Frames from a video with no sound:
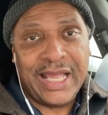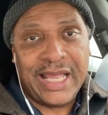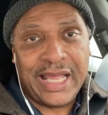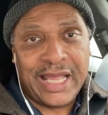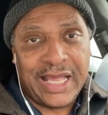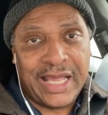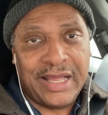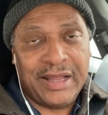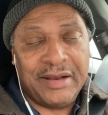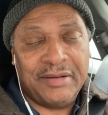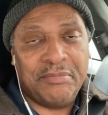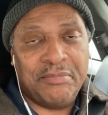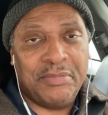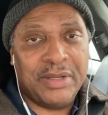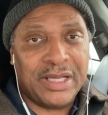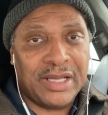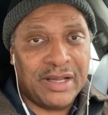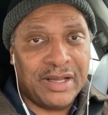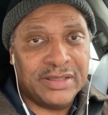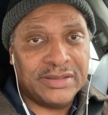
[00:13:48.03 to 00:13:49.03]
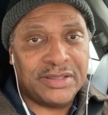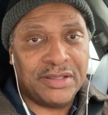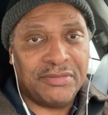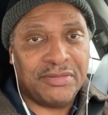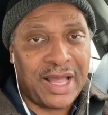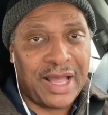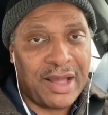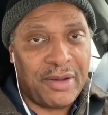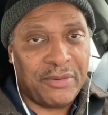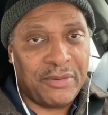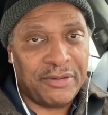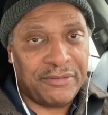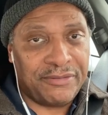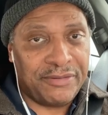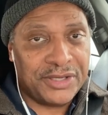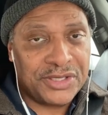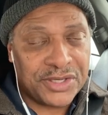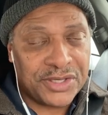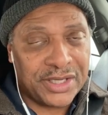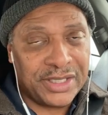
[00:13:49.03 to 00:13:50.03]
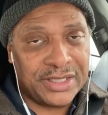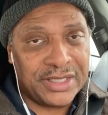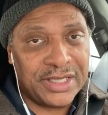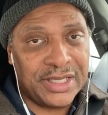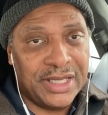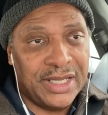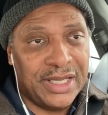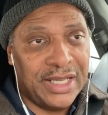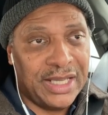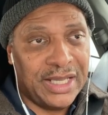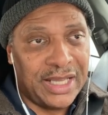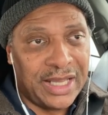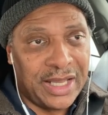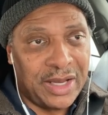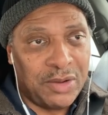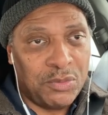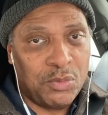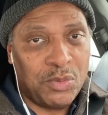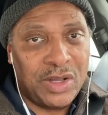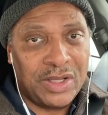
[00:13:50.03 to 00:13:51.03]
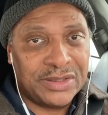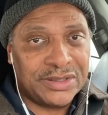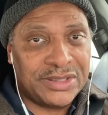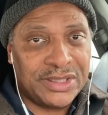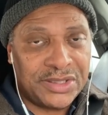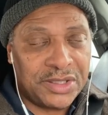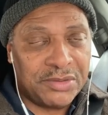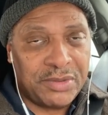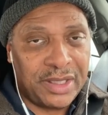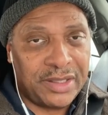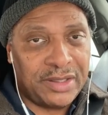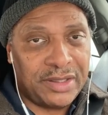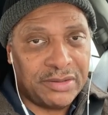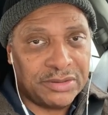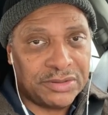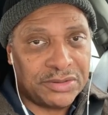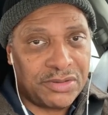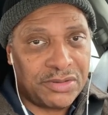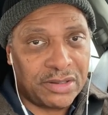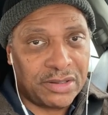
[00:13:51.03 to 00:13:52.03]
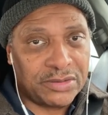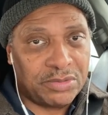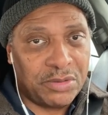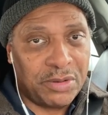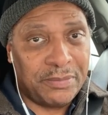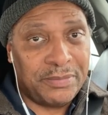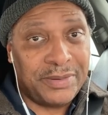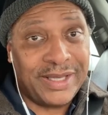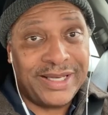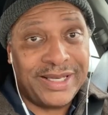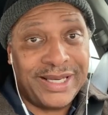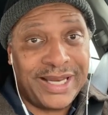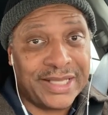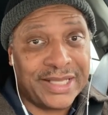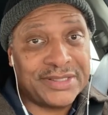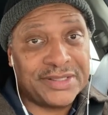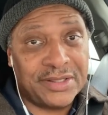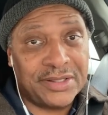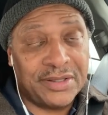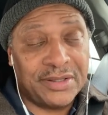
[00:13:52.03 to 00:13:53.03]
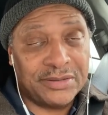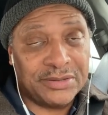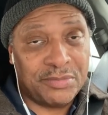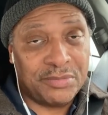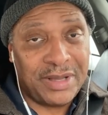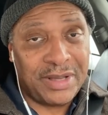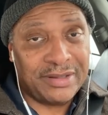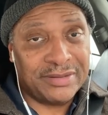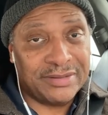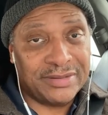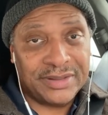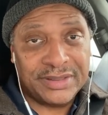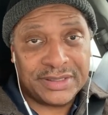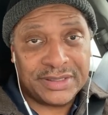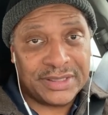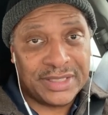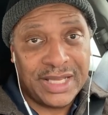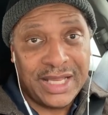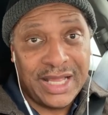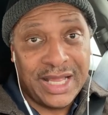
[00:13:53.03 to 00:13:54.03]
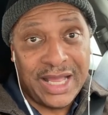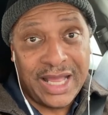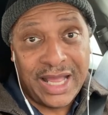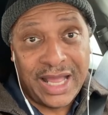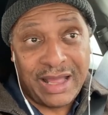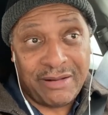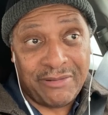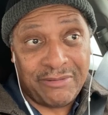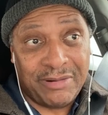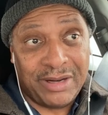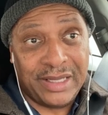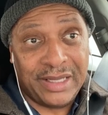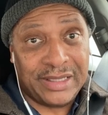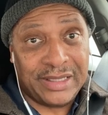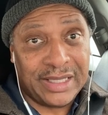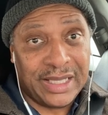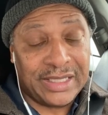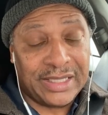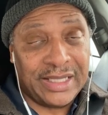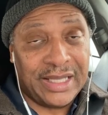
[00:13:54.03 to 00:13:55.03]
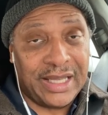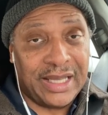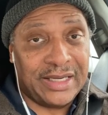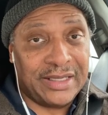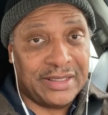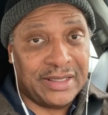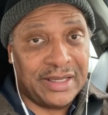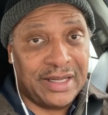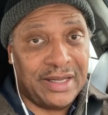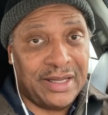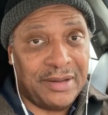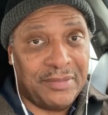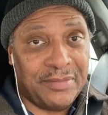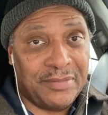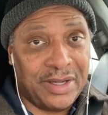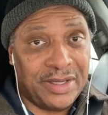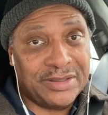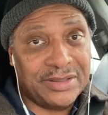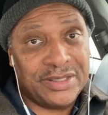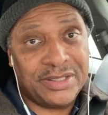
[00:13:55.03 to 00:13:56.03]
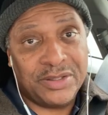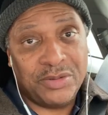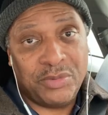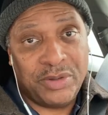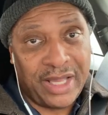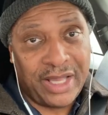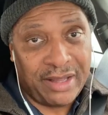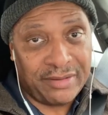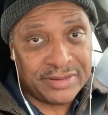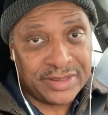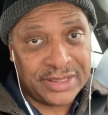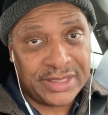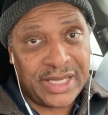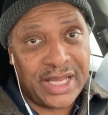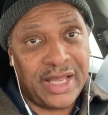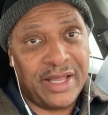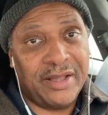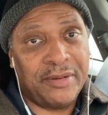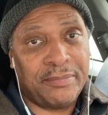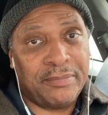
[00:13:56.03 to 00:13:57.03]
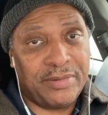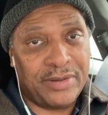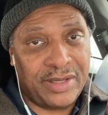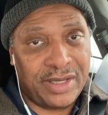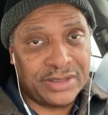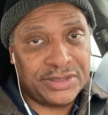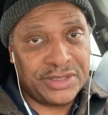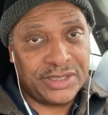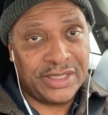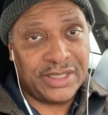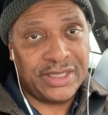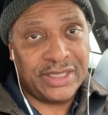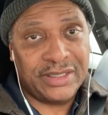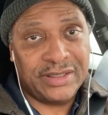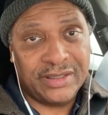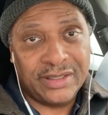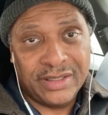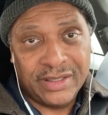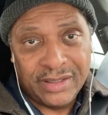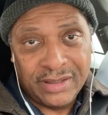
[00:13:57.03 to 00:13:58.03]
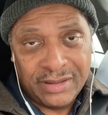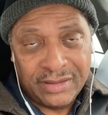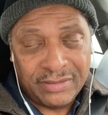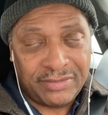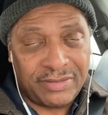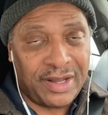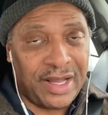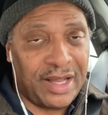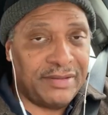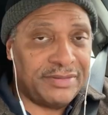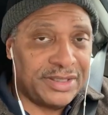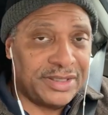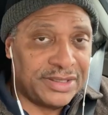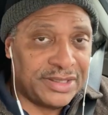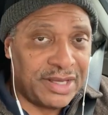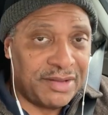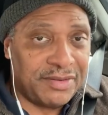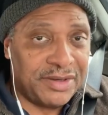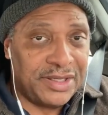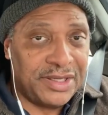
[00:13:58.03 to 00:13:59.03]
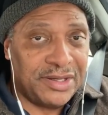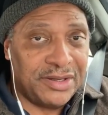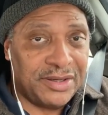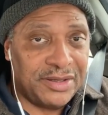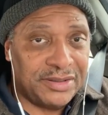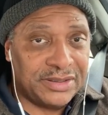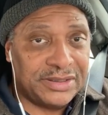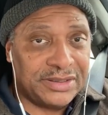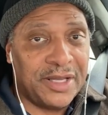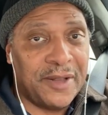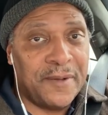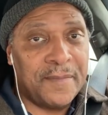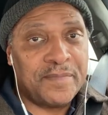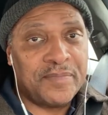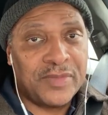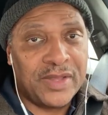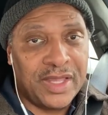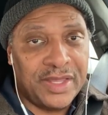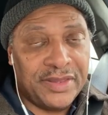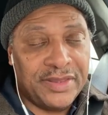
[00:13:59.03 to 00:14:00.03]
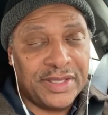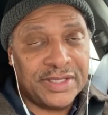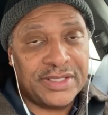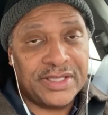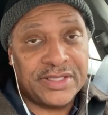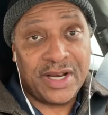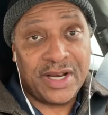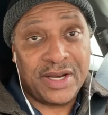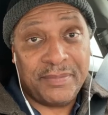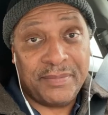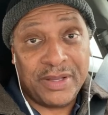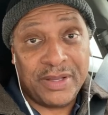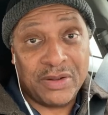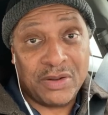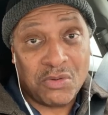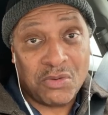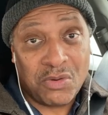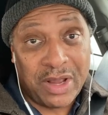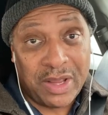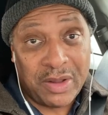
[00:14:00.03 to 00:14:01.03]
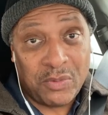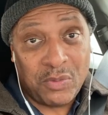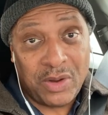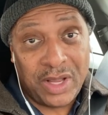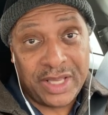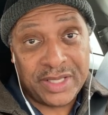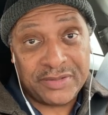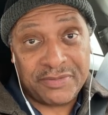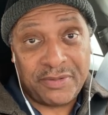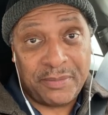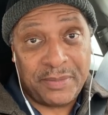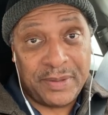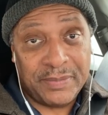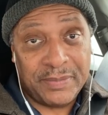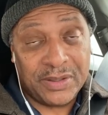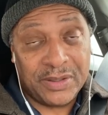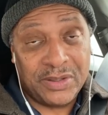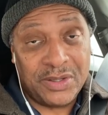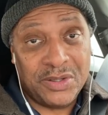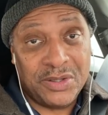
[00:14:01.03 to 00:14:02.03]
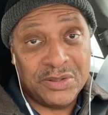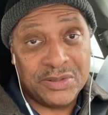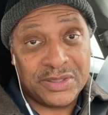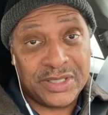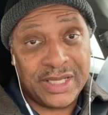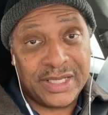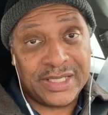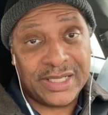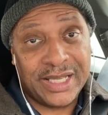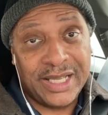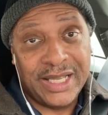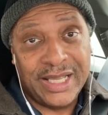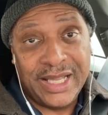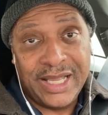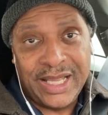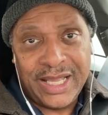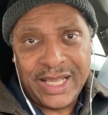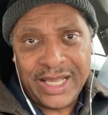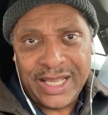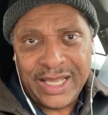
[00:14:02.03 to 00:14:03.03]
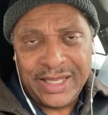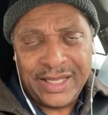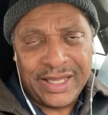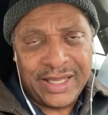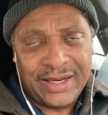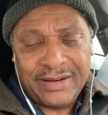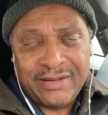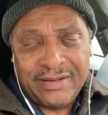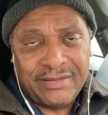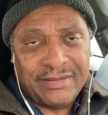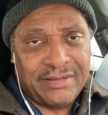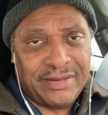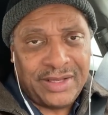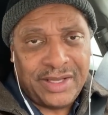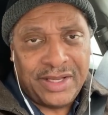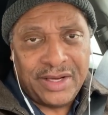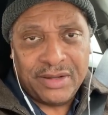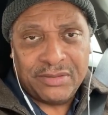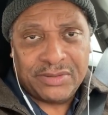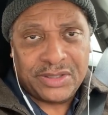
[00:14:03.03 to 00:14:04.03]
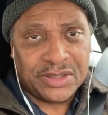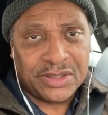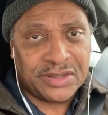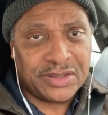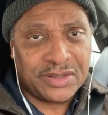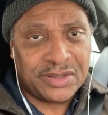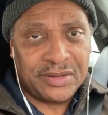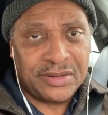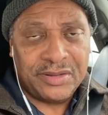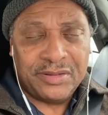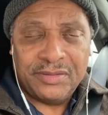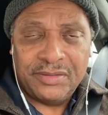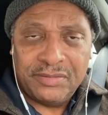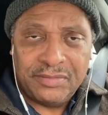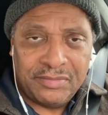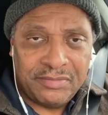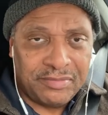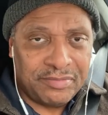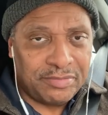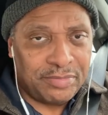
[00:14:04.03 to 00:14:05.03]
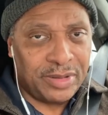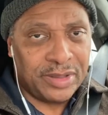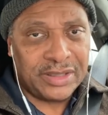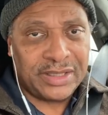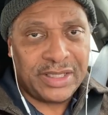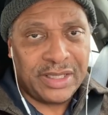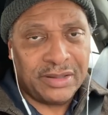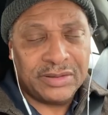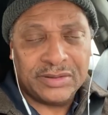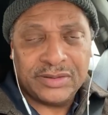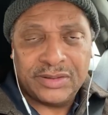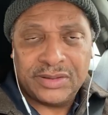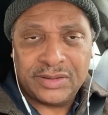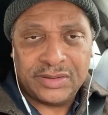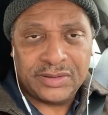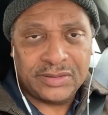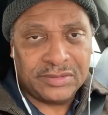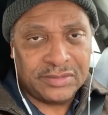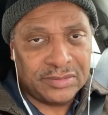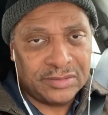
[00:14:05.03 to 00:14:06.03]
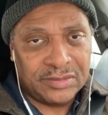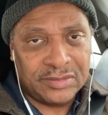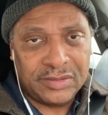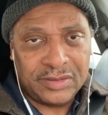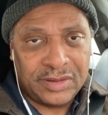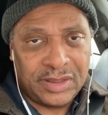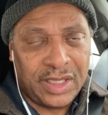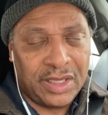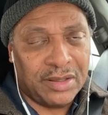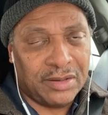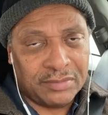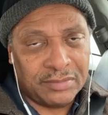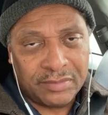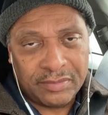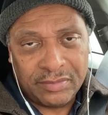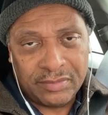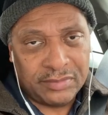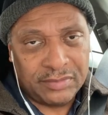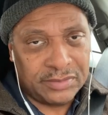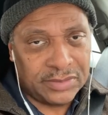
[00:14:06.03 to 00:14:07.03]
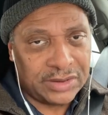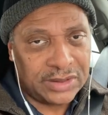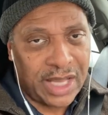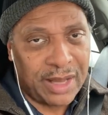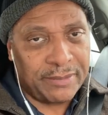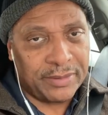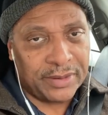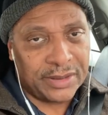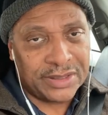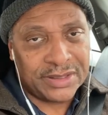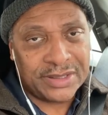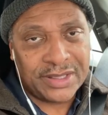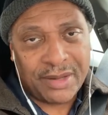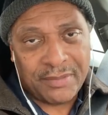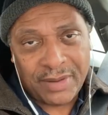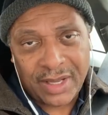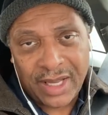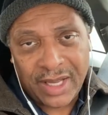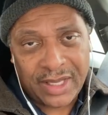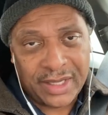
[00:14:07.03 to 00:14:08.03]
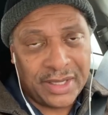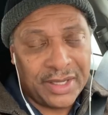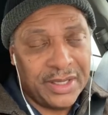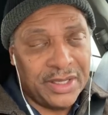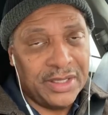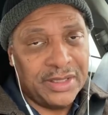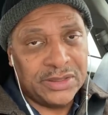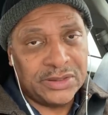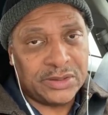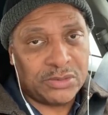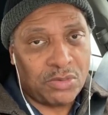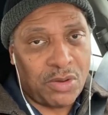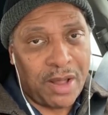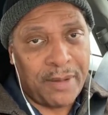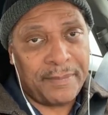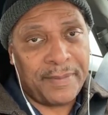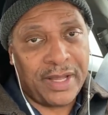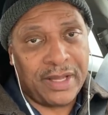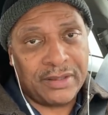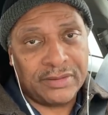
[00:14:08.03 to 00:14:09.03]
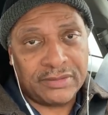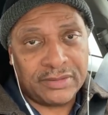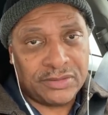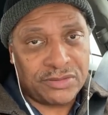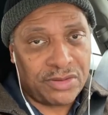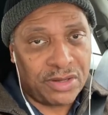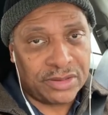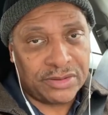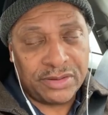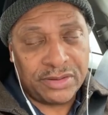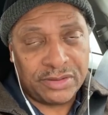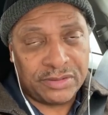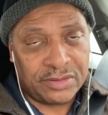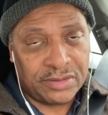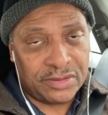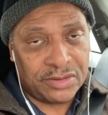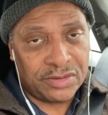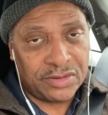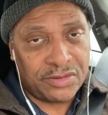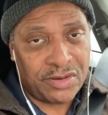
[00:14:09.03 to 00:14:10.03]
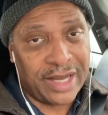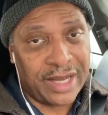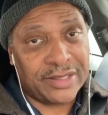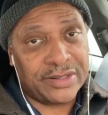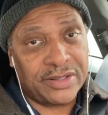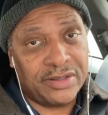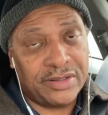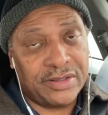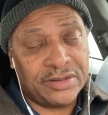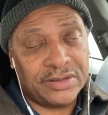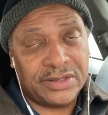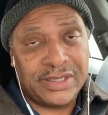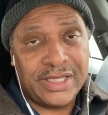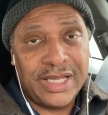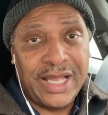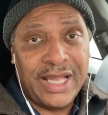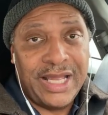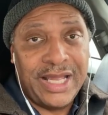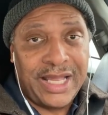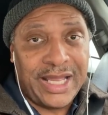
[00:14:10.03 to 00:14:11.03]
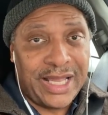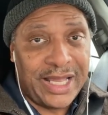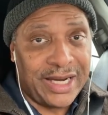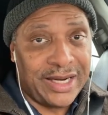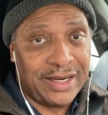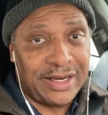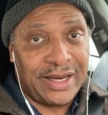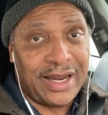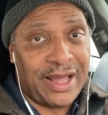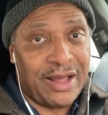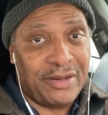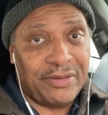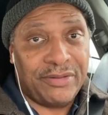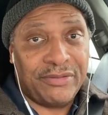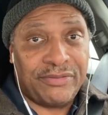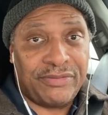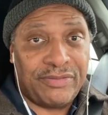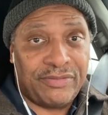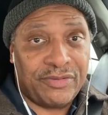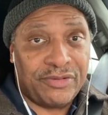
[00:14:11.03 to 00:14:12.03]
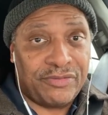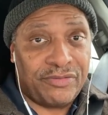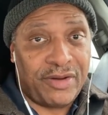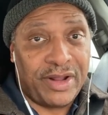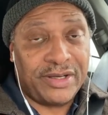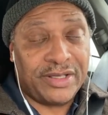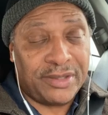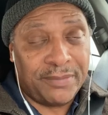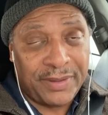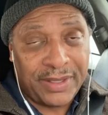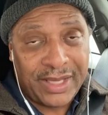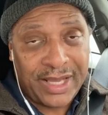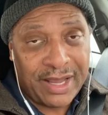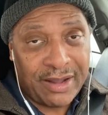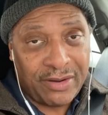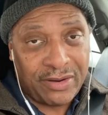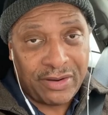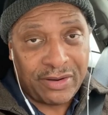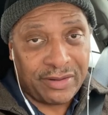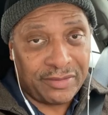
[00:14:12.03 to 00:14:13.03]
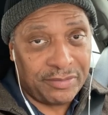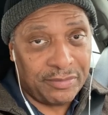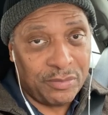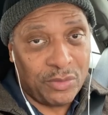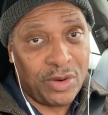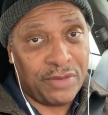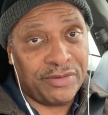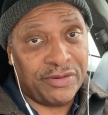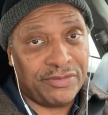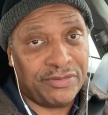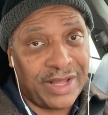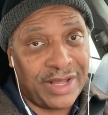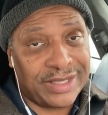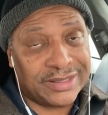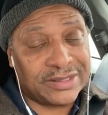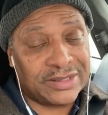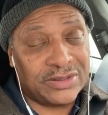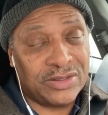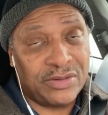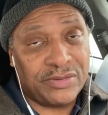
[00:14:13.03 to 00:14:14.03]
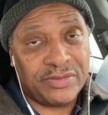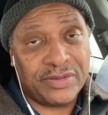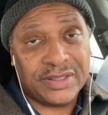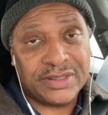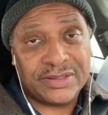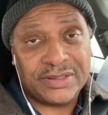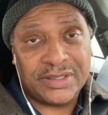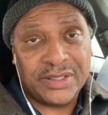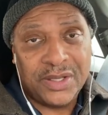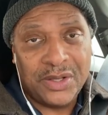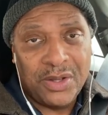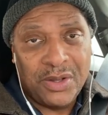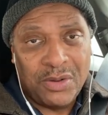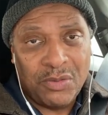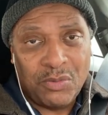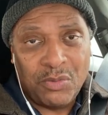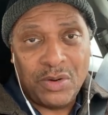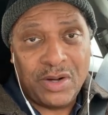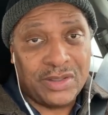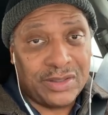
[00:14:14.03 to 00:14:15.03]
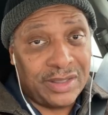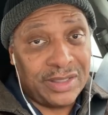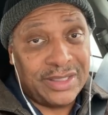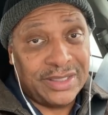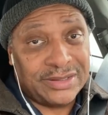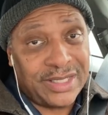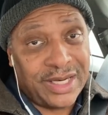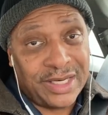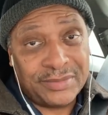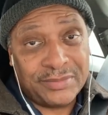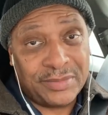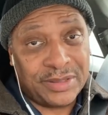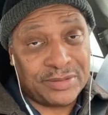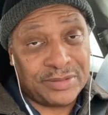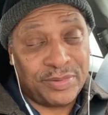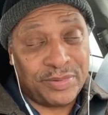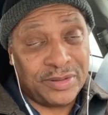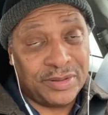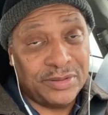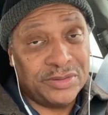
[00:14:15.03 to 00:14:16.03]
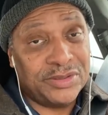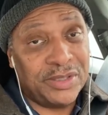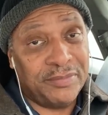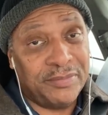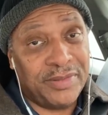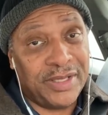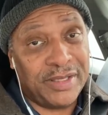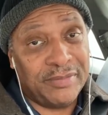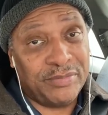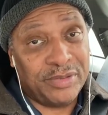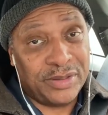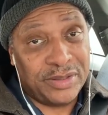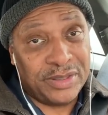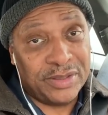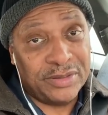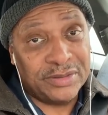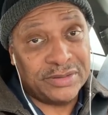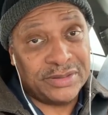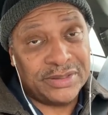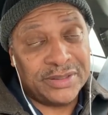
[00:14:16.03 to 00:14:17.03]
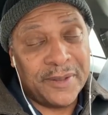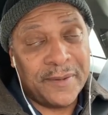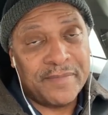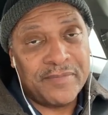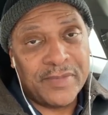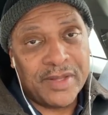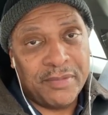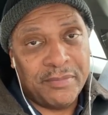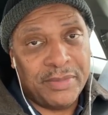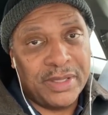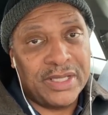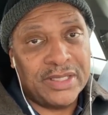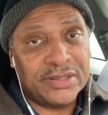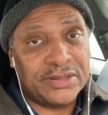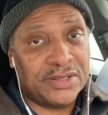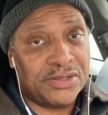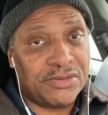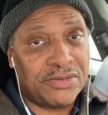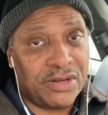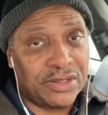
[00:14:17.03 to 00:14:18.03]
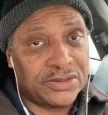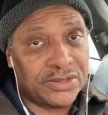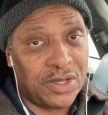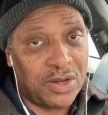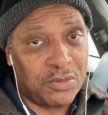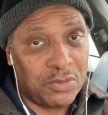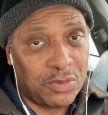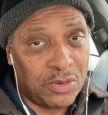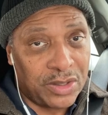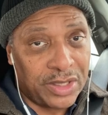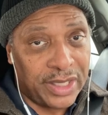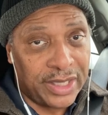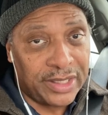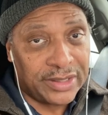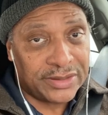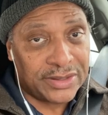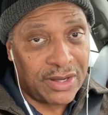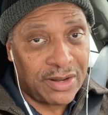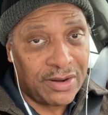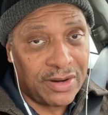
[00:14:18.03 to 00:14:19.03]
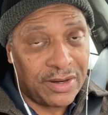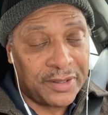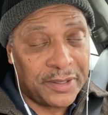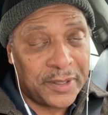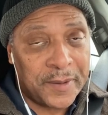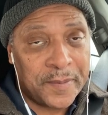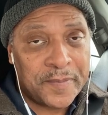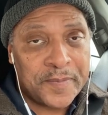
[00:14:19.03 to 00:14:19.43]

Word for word: And because of how efficient and well situated those trucks will be next to those mountains, I really think that until we have scale production in 5 to 7 years, this to be a great way for people to use it. And then, you know, just put those, you know, stop with the Semi, swap out tractors, and allow the freight to be carried on more of a flat surface where there's not much pollution being produced because the trucks aren't working as hard.